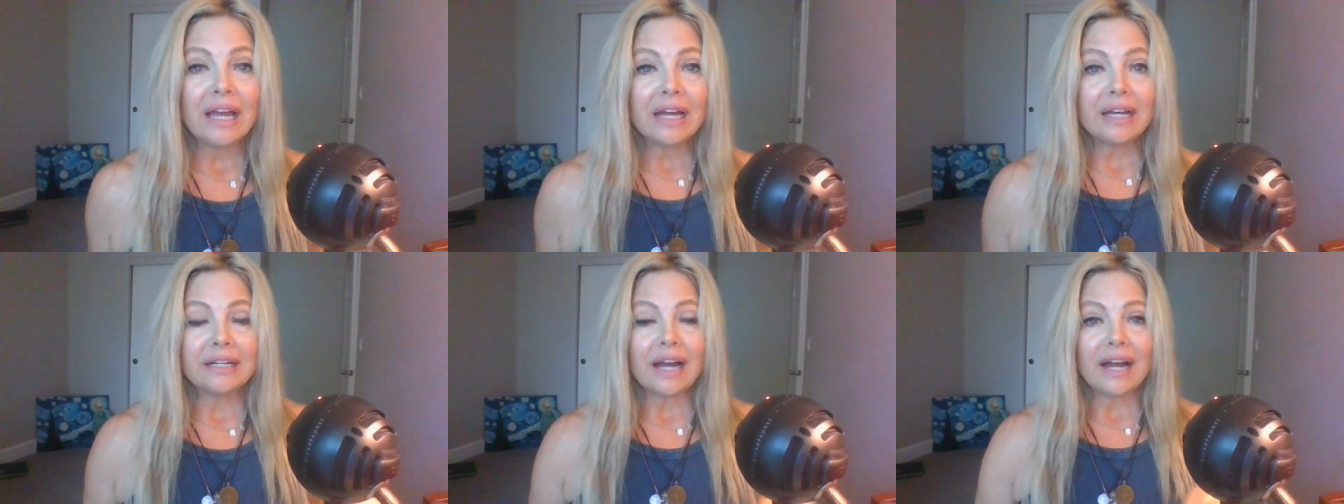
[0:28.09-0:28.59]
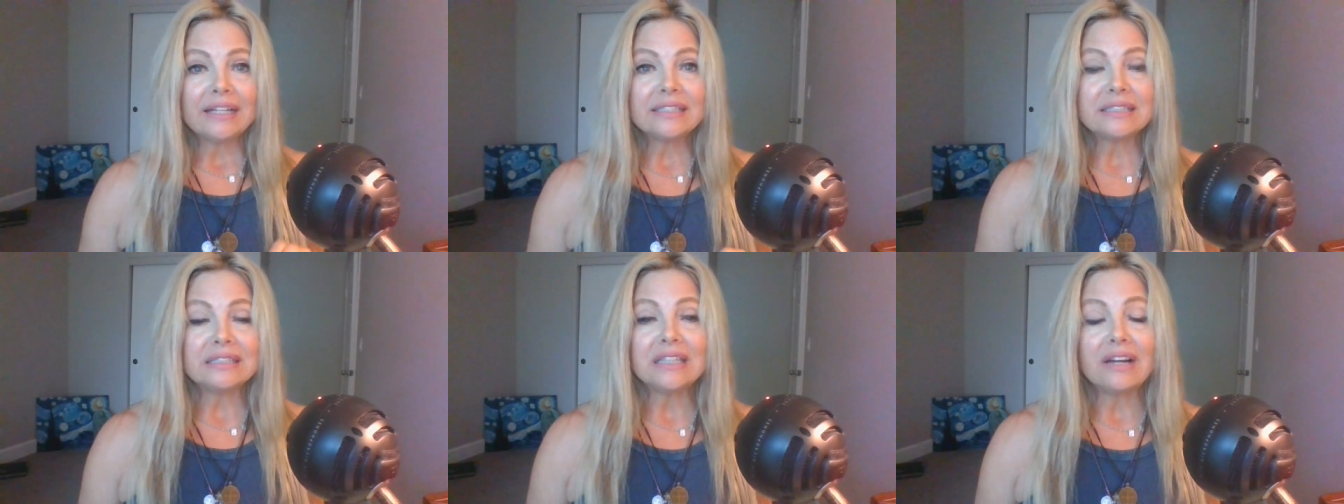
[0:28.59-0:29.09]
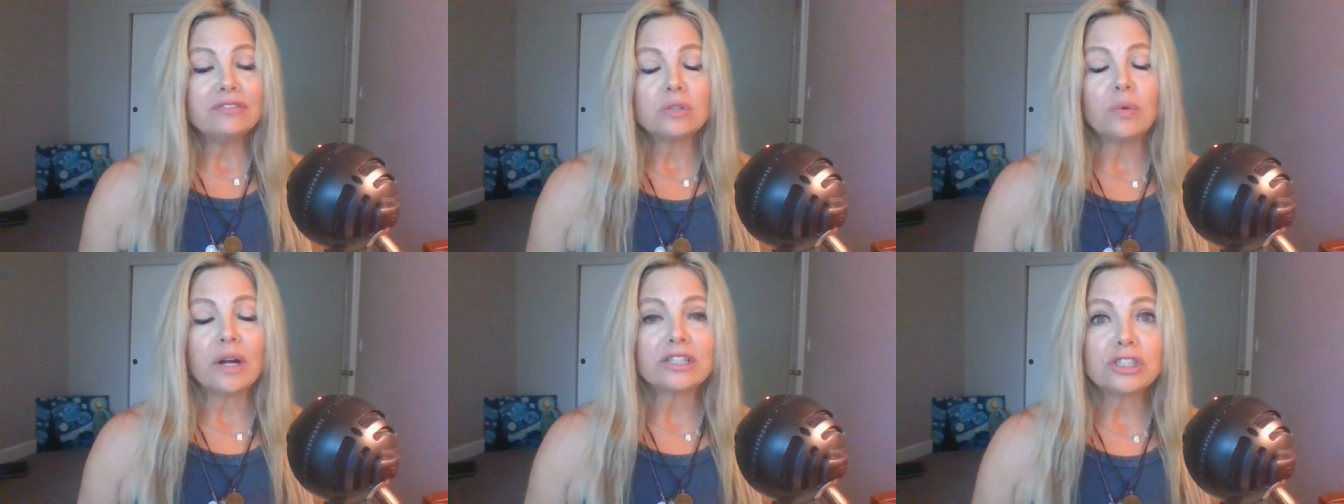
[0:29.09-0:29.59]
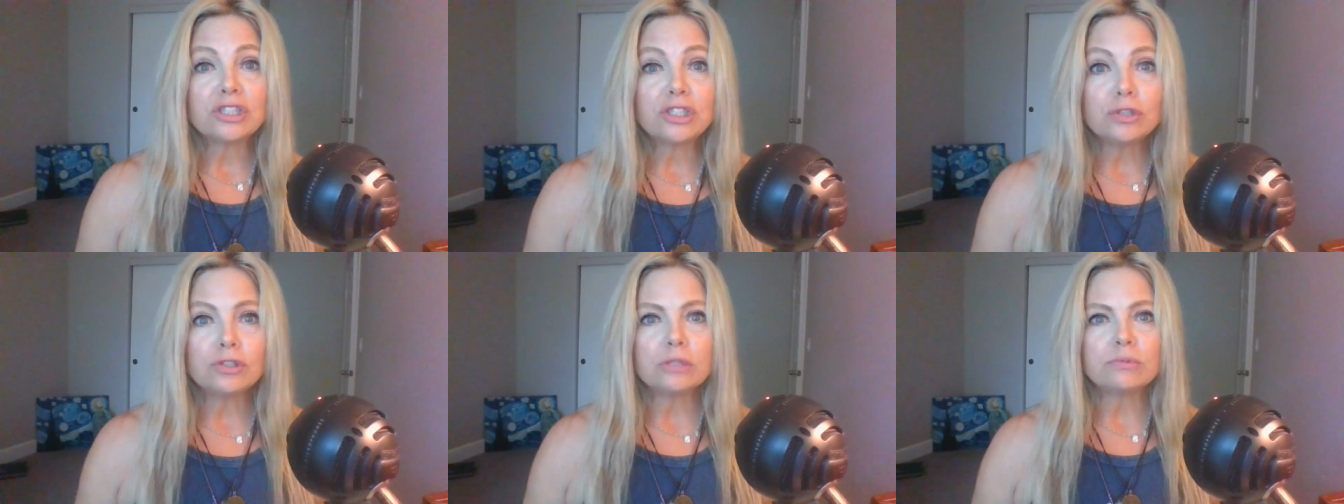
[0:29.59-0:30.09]
And I did love to watch his
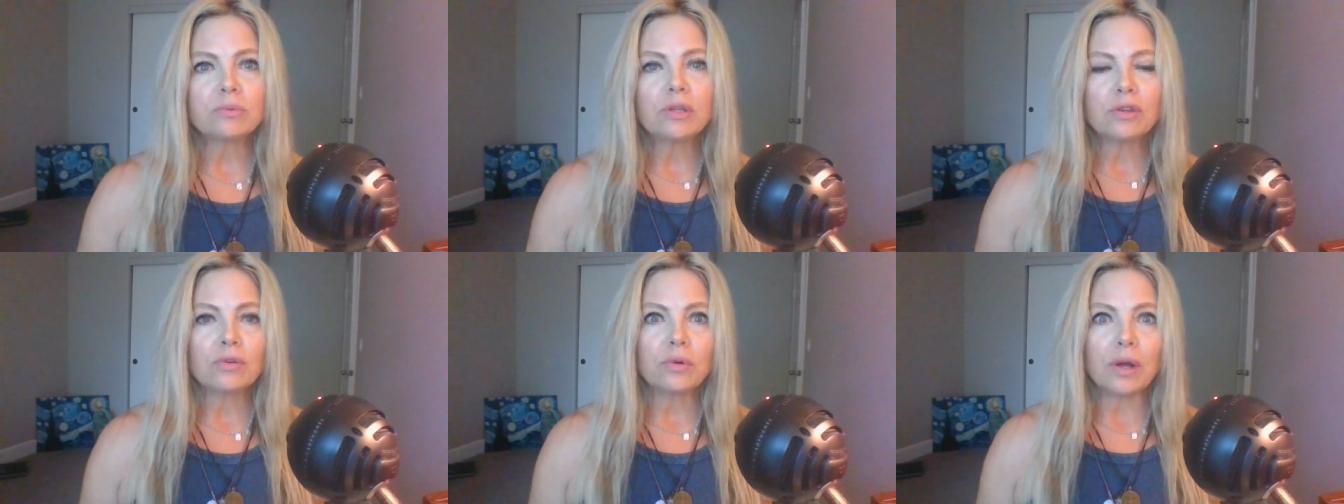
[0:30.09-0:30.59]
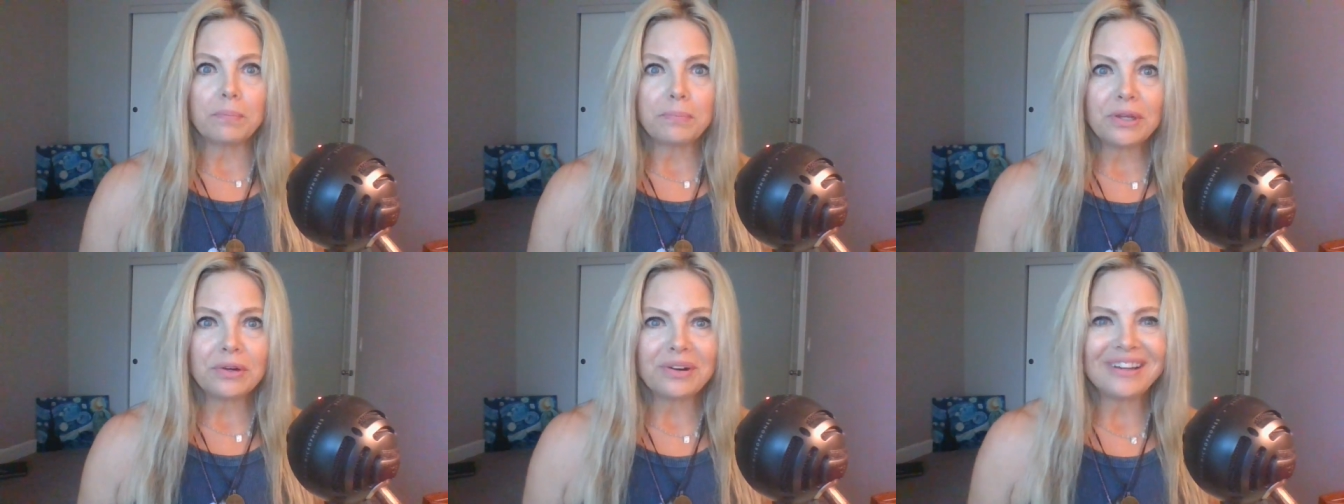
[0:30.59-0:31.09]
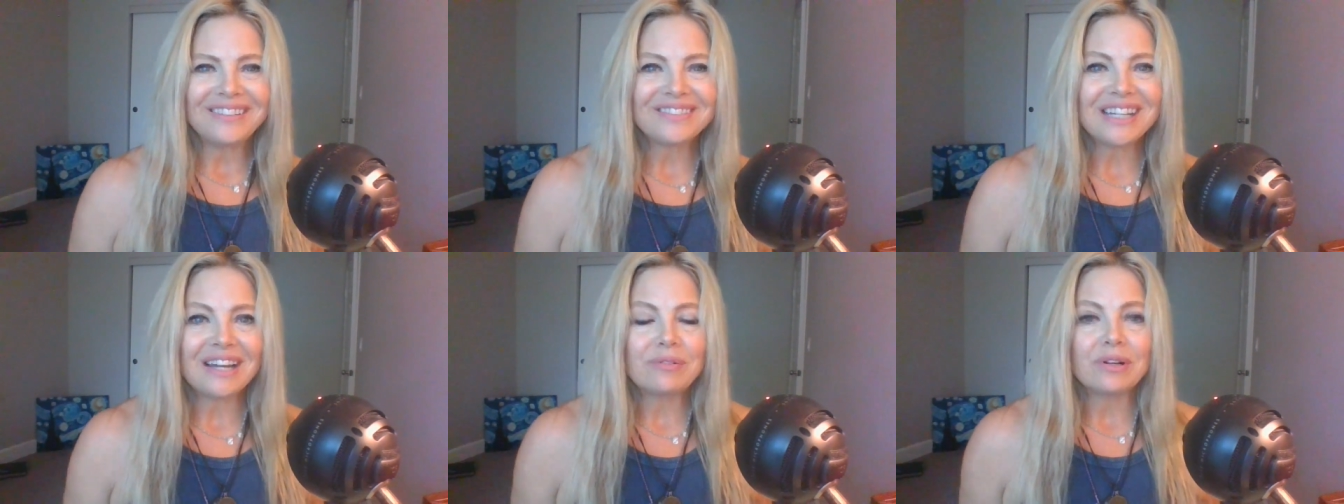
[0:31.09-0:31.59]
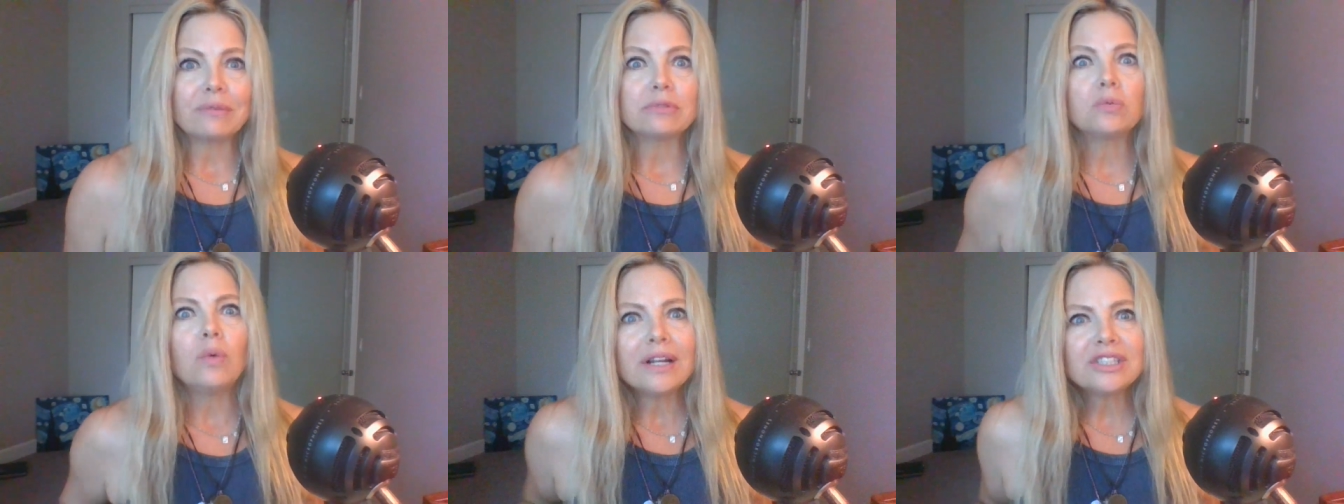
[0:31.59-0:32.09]
YouTubes. I went through a period of time when I
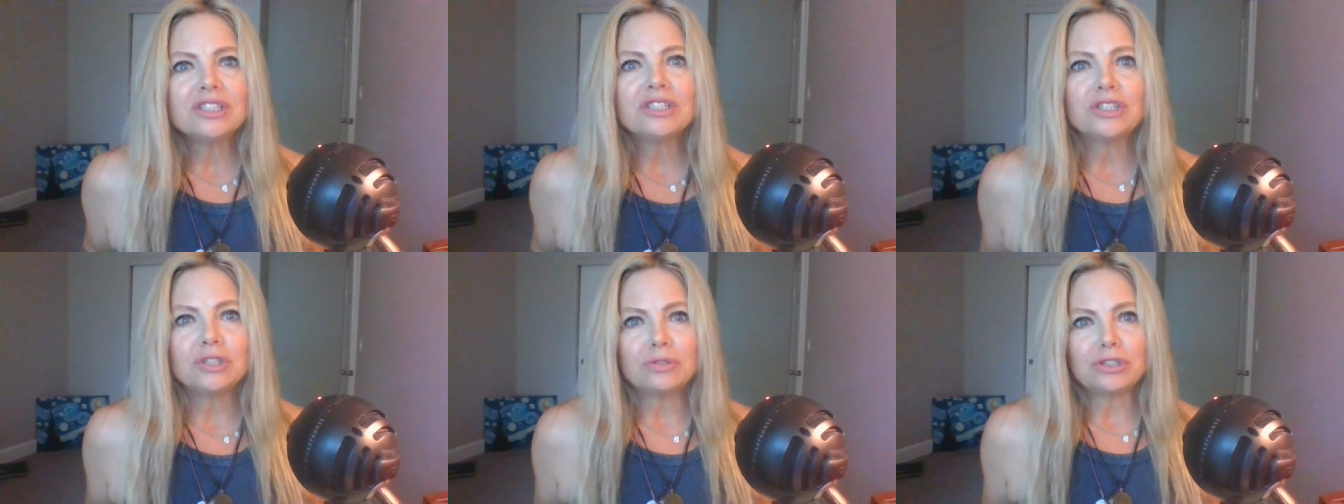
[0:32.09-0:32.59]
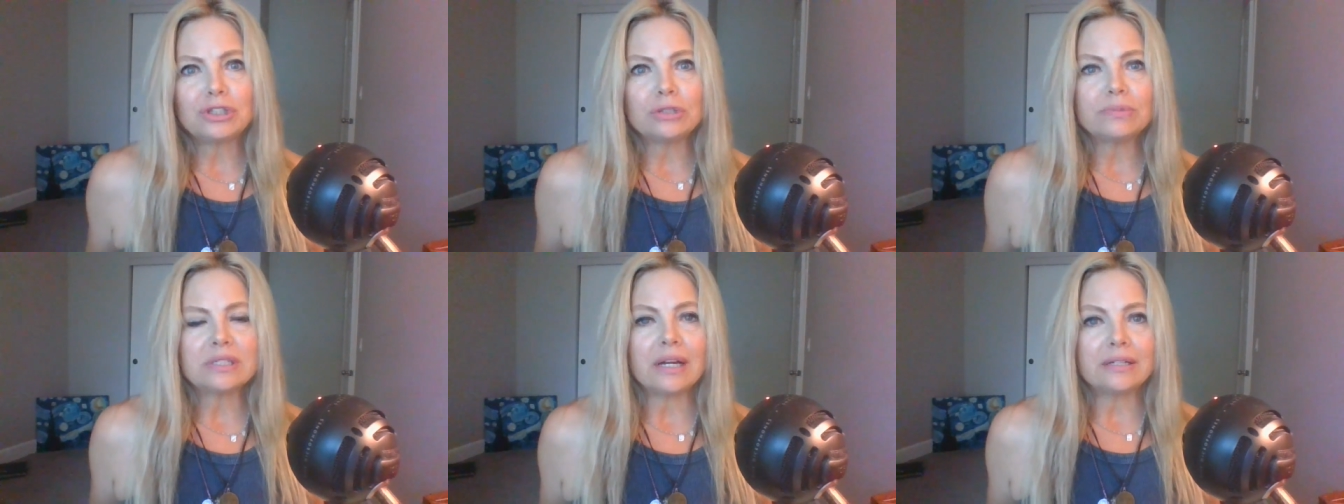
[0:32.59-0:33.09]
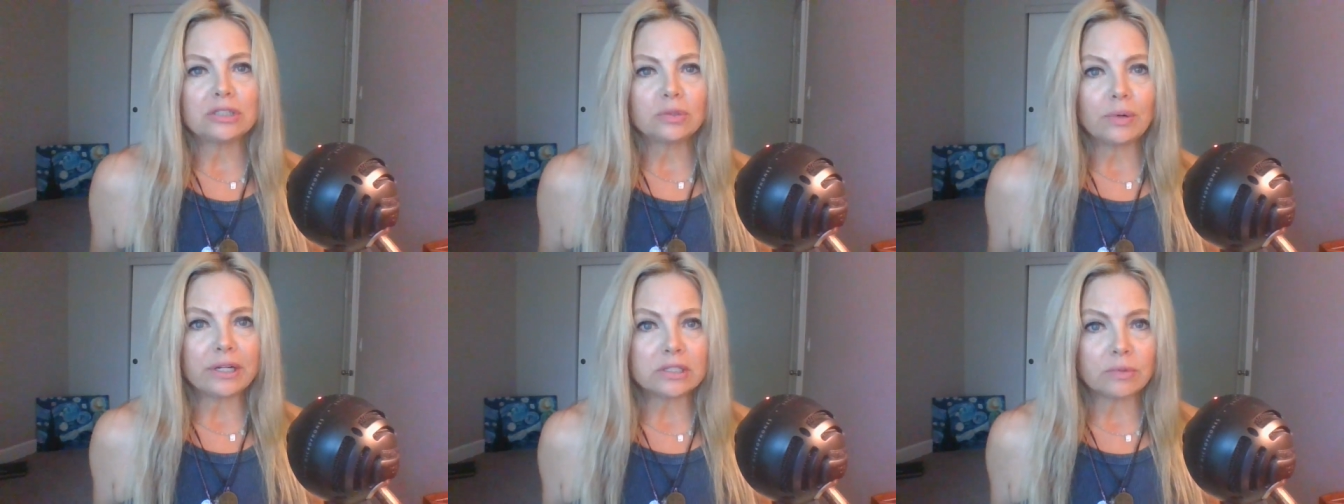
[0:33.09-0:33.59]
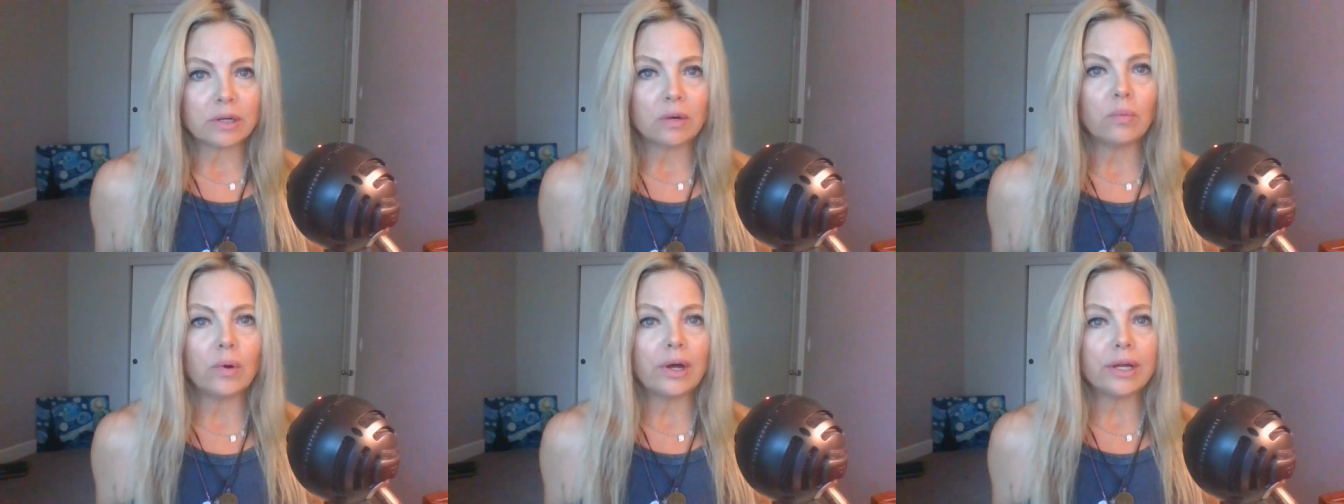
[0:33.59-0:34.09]
was watching his YouTubes in
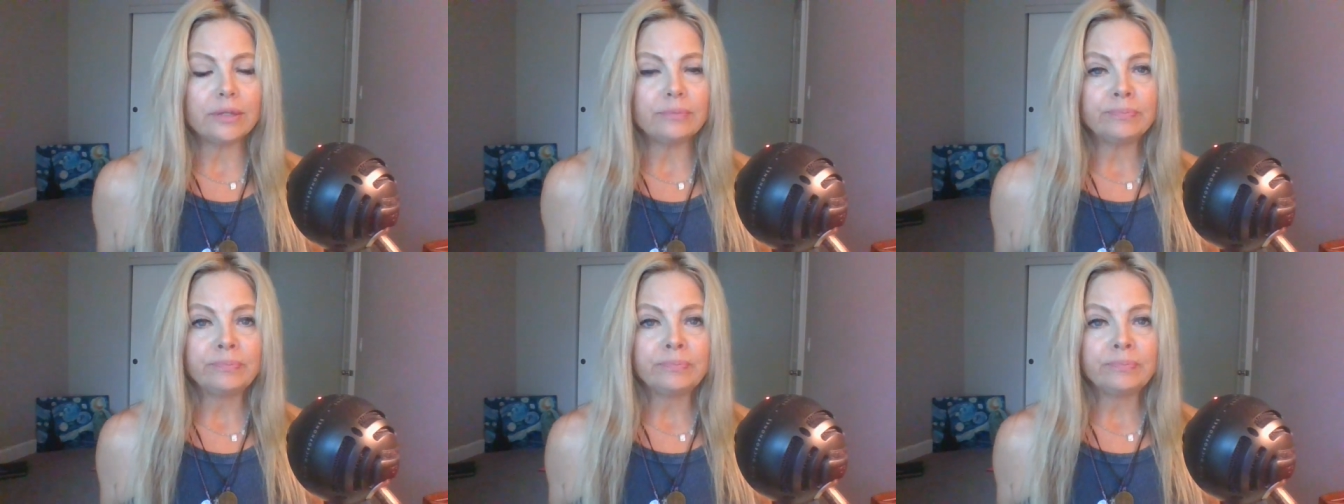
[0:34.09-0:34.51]
2021